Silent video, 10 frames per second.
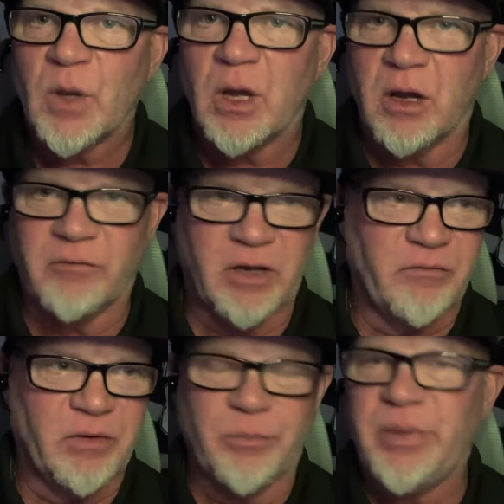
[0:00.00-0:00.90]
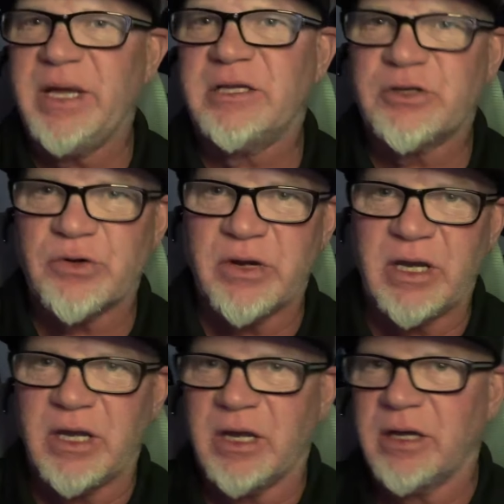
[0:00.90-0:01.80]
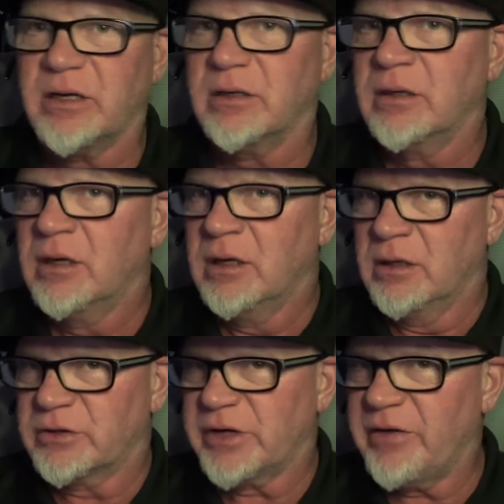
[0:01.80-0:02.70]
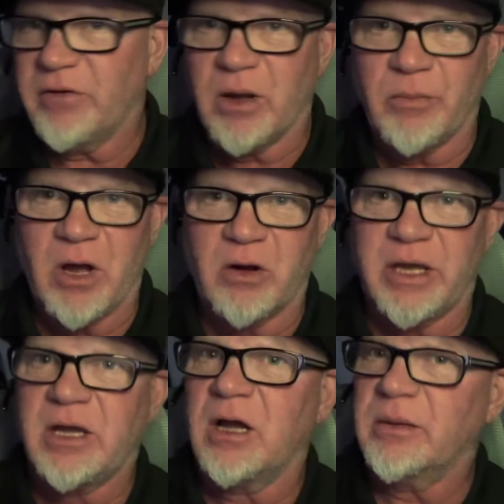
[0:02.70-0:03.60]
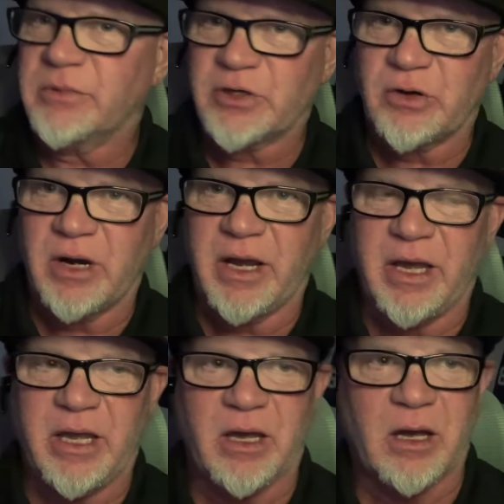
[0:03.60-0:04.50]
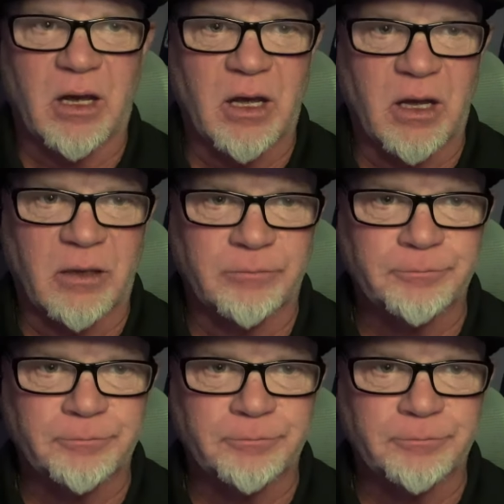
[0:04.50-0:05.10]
of loving Big Tree and Trovon Baugh, they call him Trey, uh,